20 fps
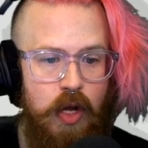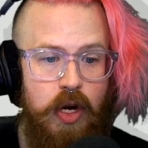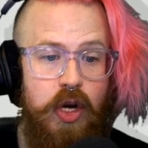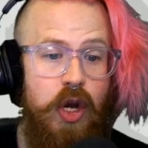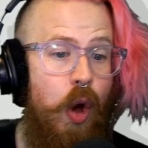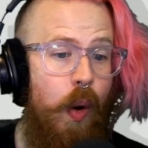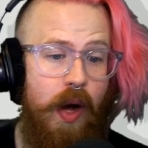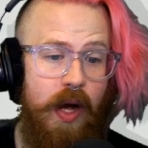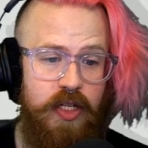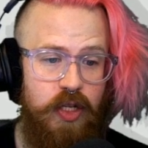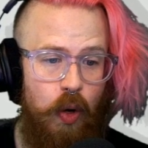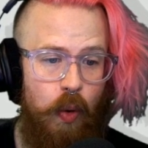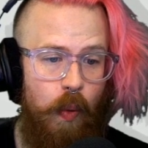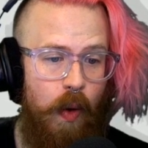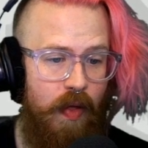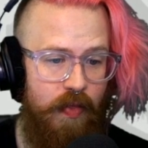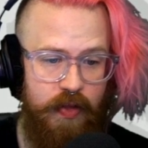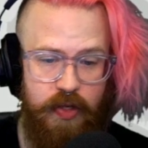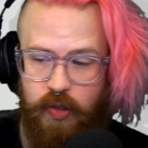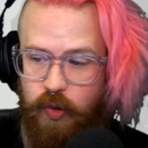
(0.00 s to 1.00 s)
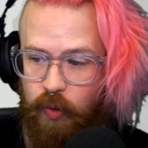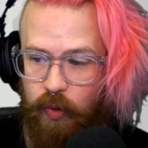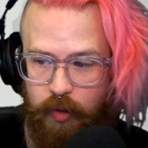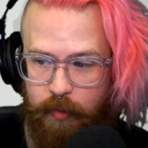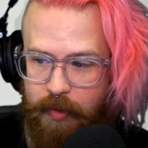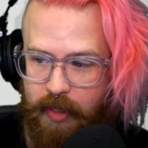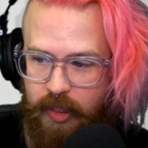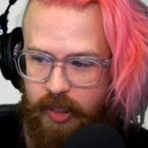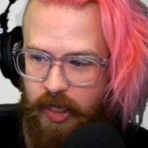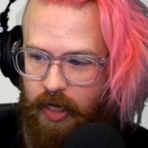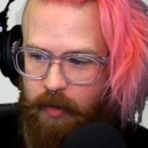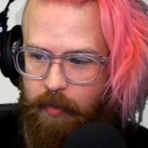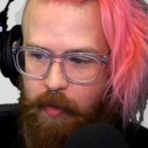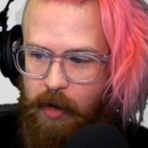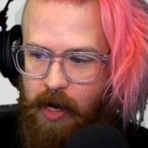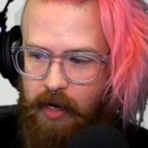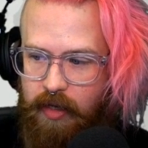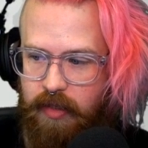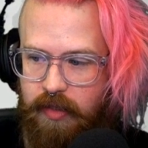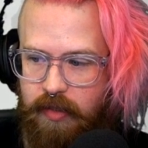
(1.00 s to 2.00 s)
No, I don't want the tool to be a
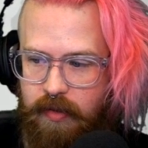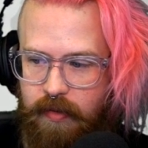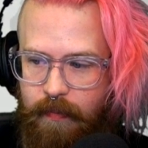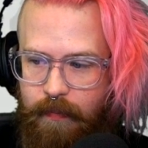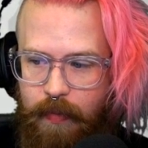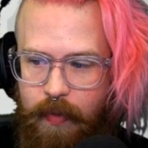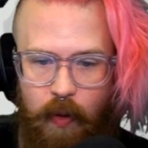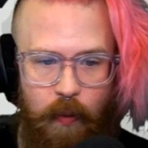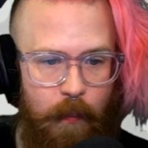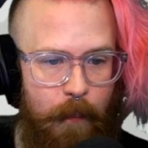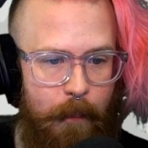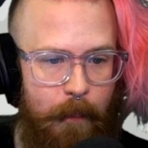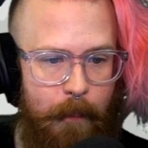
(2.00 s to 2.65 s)
checkbox. No.